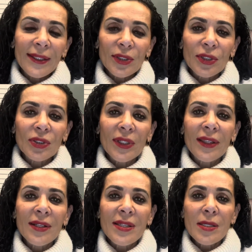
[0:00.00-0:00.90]
surgery.
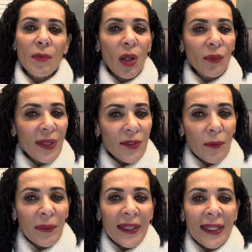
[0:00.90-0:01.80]
There's a small risk for
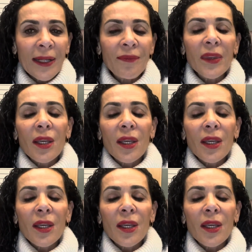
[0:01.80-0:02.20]
bleeding.